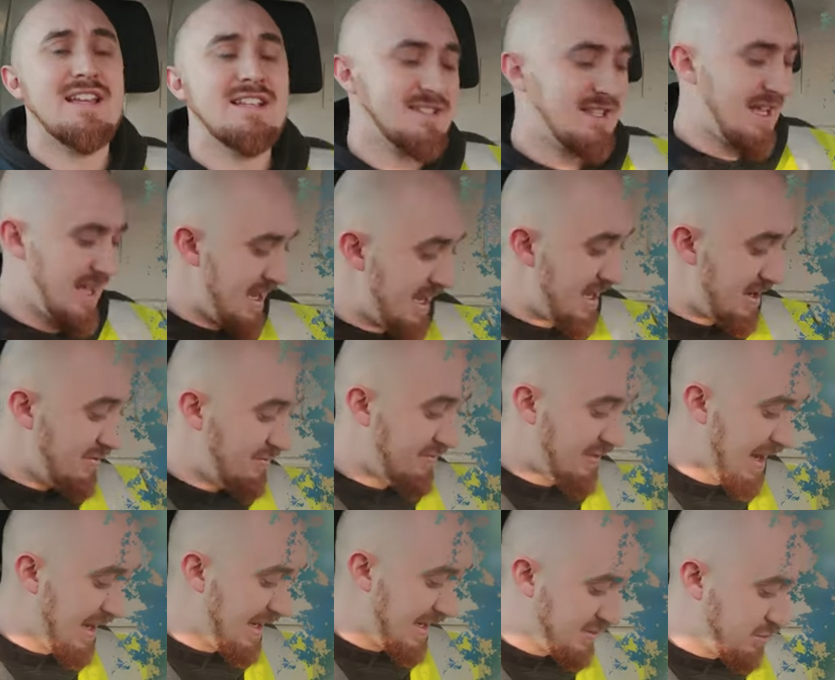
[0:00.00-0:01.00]
it's a
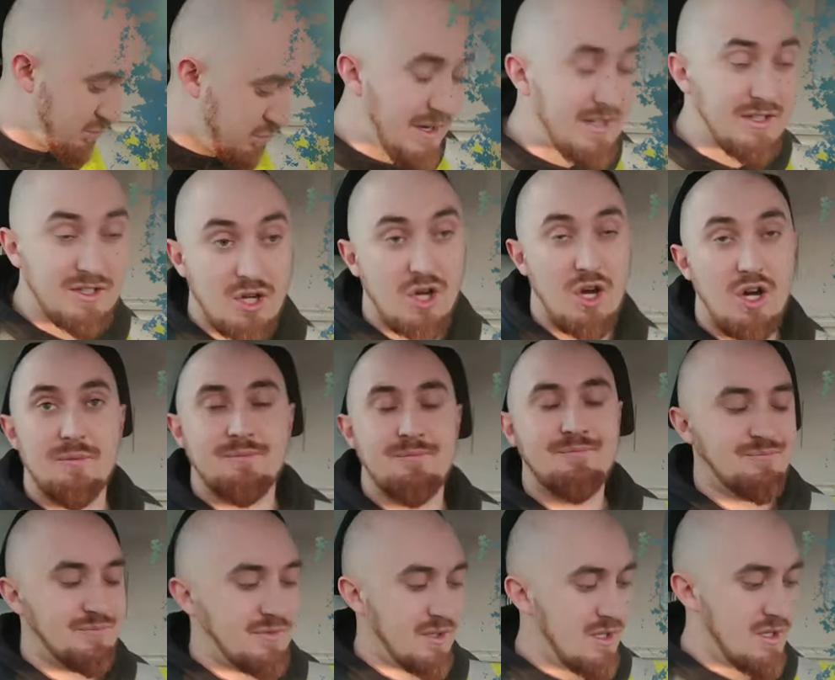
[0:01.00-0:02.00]
valid win con
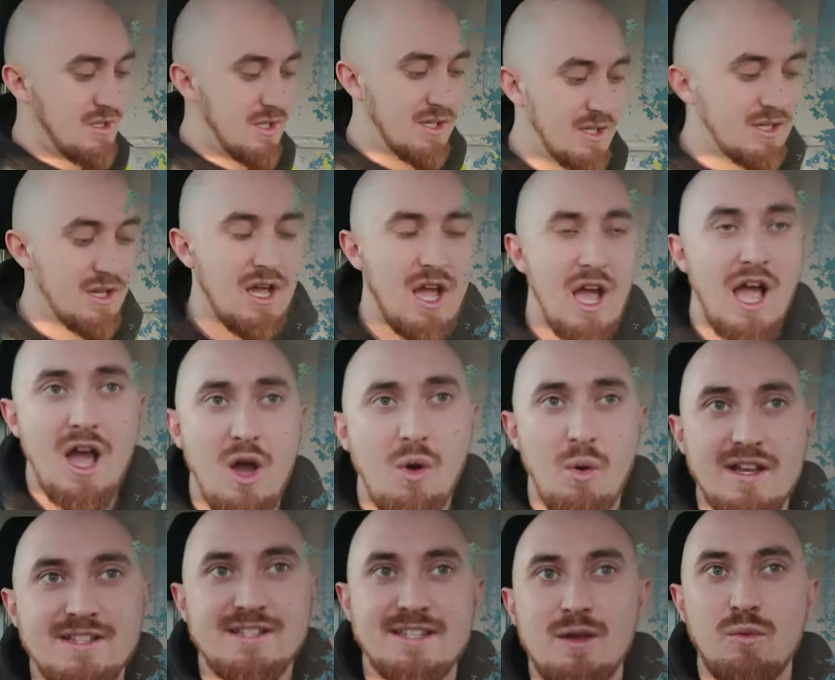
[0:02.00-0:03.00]

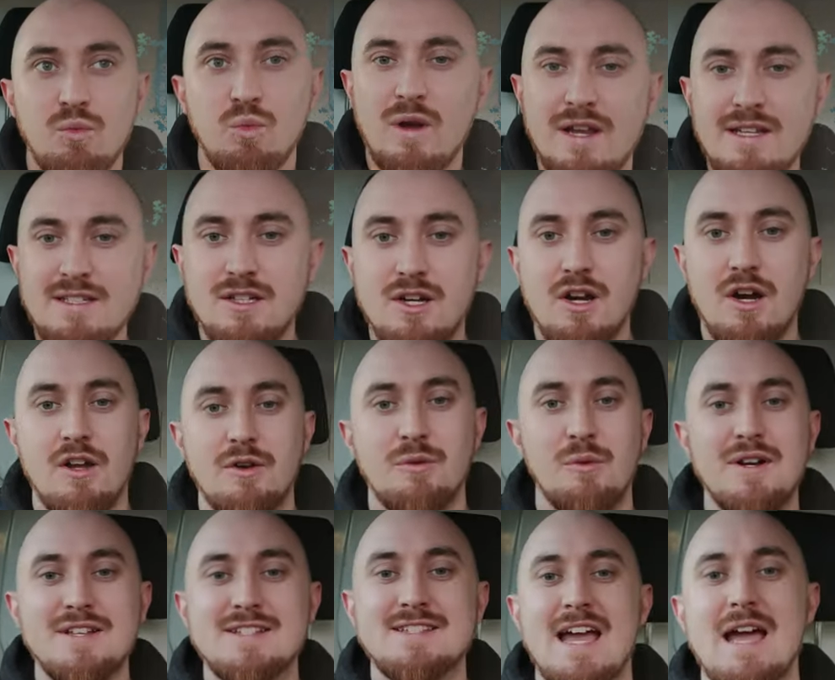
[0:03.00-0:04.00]
Oh, I say wincon.
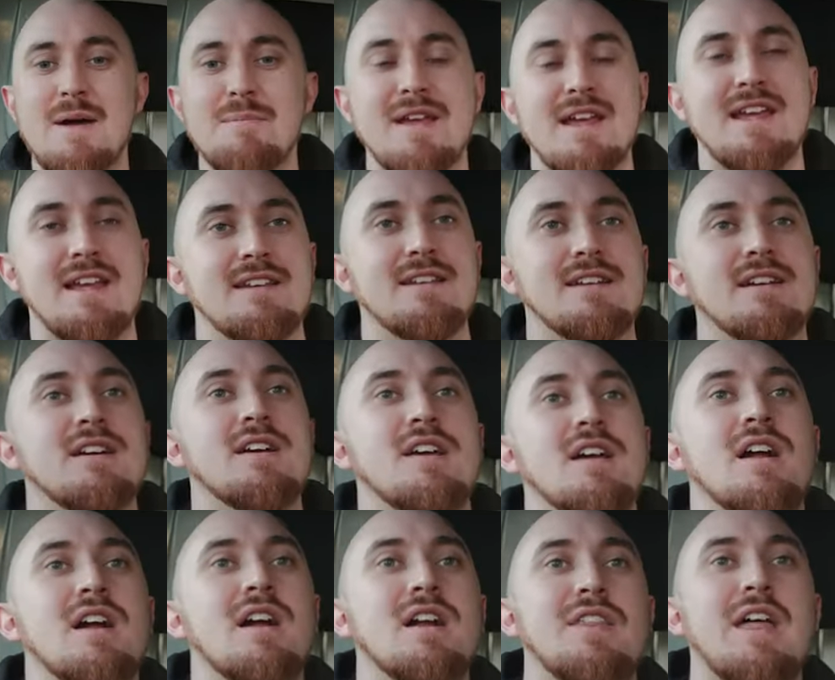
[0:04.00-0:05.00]
What does that mean?
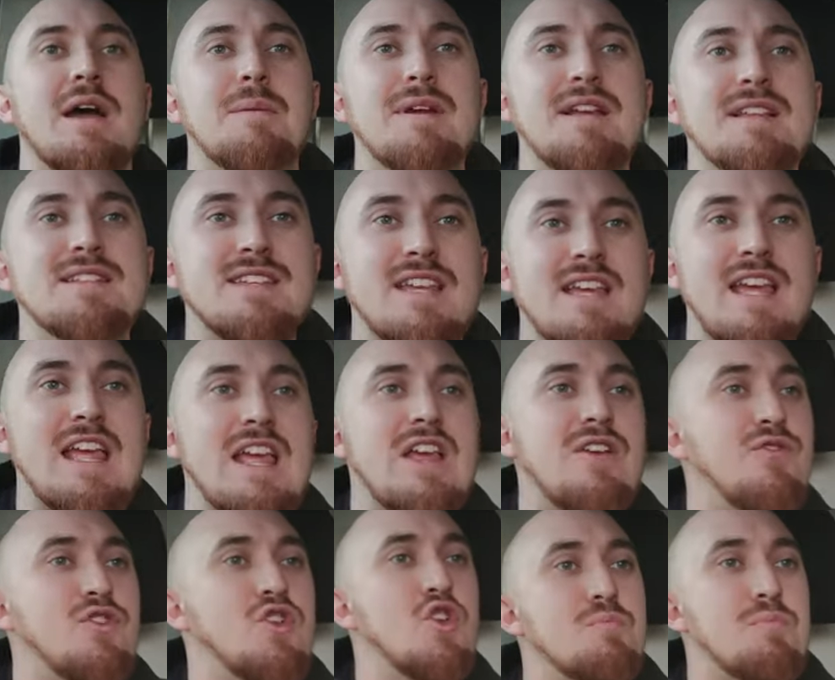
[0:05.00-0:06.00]
That means
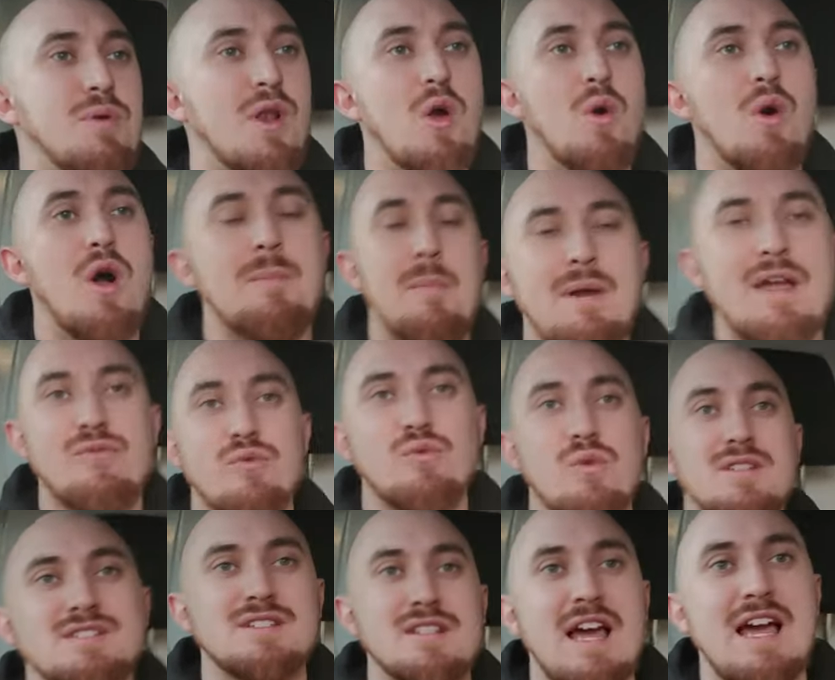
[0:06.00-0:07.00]
if you blow up
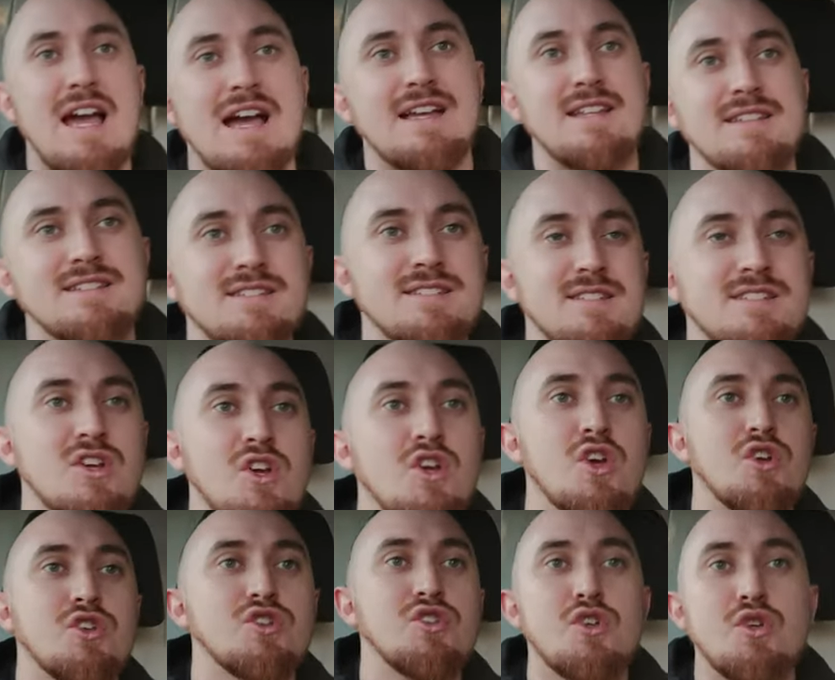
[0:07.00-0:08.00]
everyone's lands,
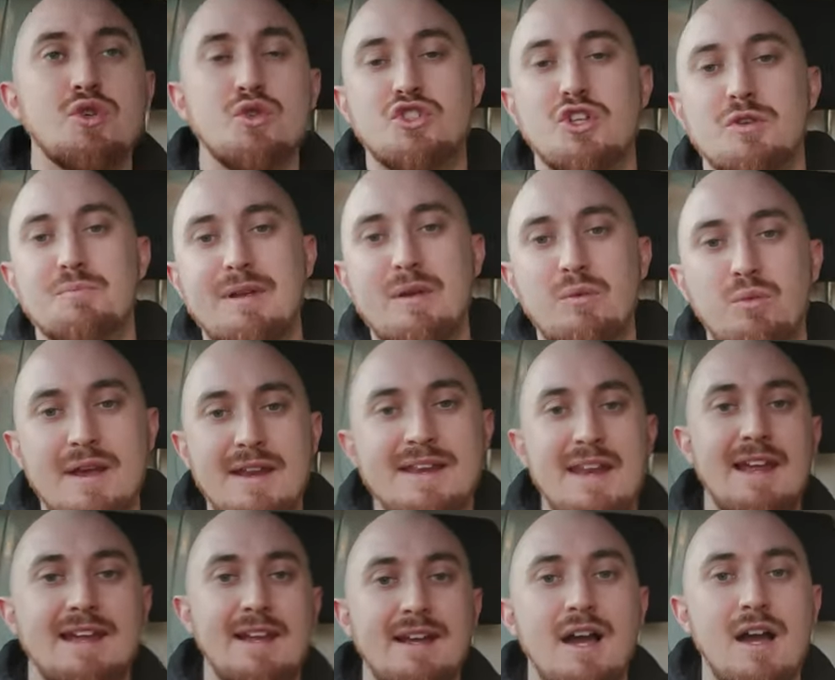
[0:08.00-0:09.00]
you should be
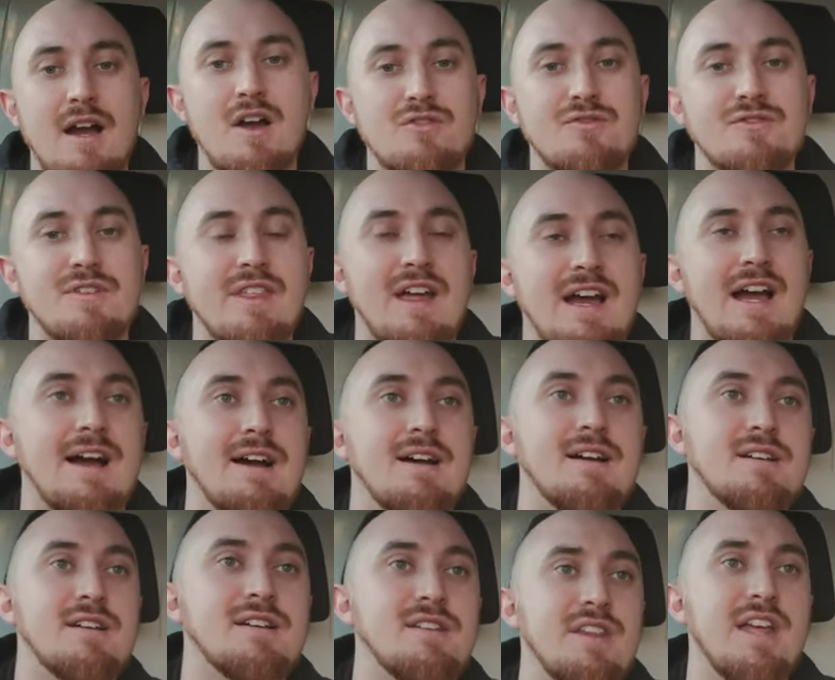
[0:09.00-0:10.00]
winning after that.
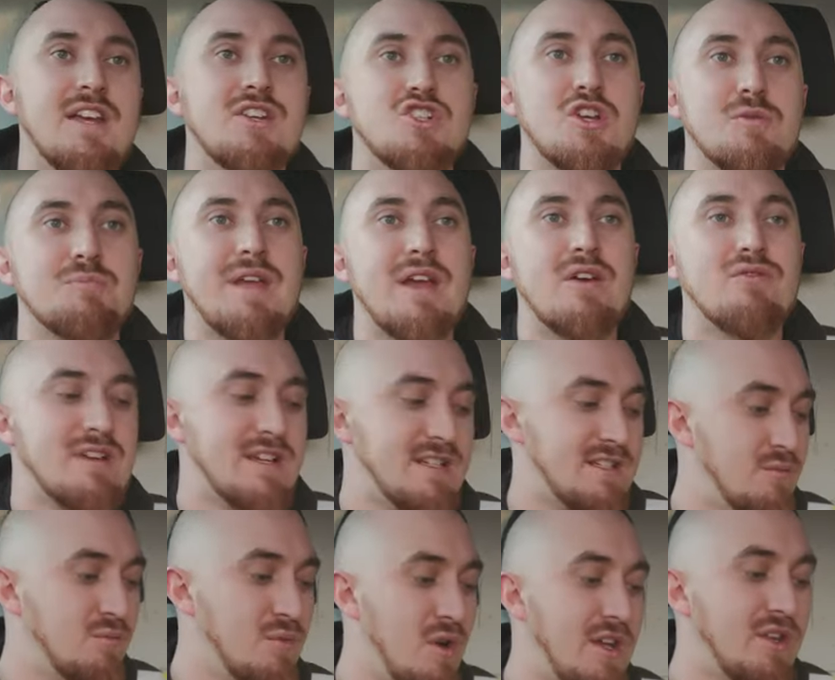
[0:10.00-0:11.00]
There should be a
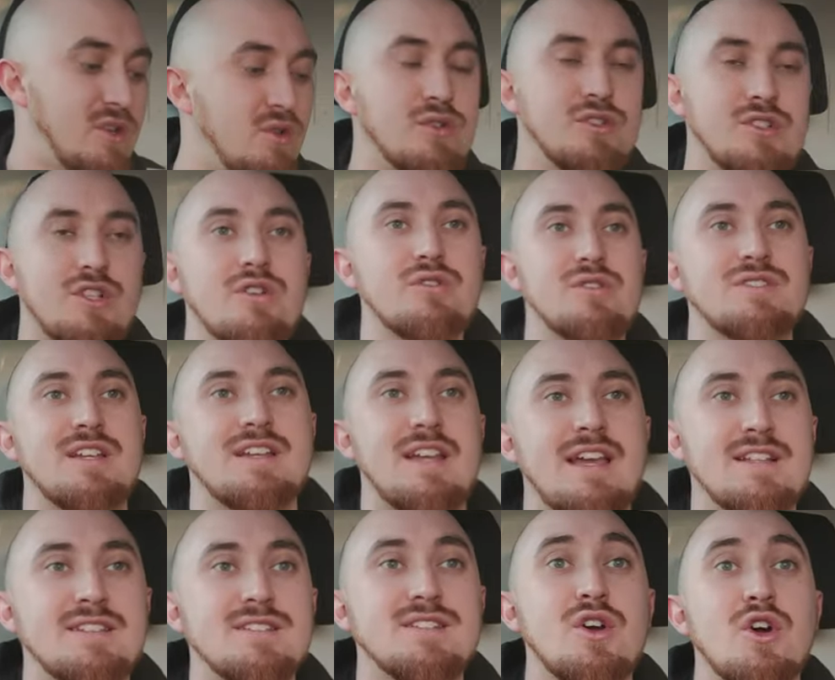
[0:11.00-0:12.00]
reason why you're using
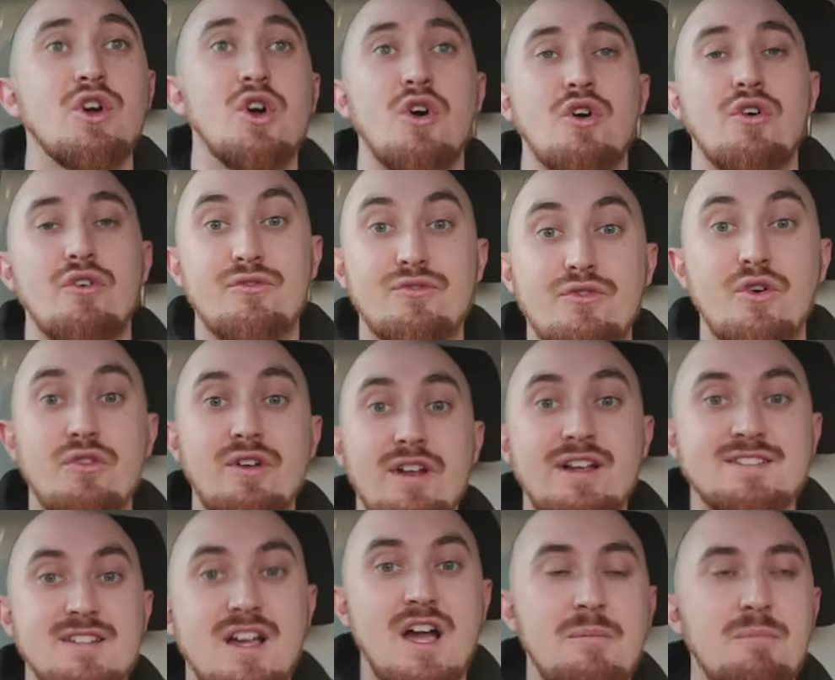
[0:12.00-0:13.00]
it. For
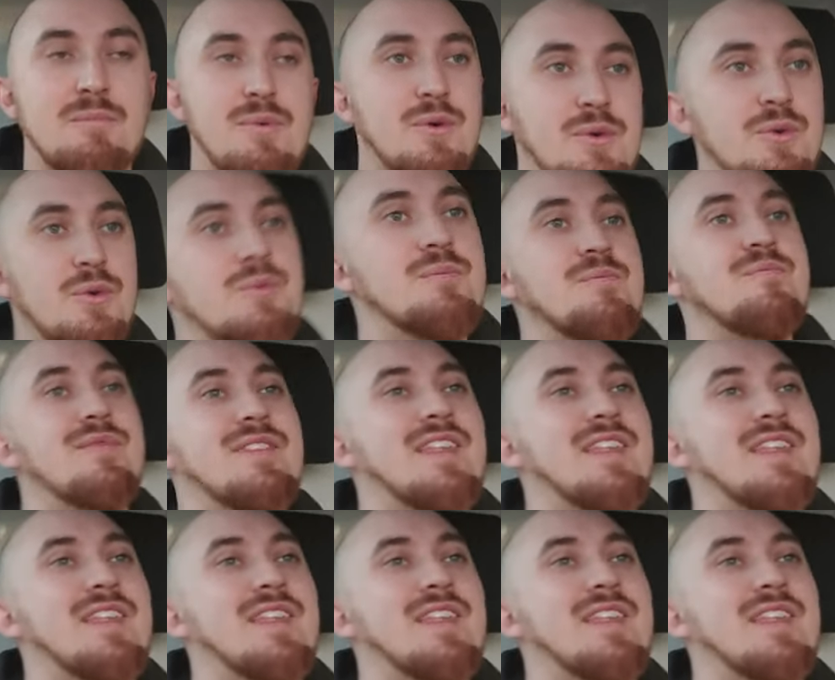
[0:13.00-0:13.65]
example,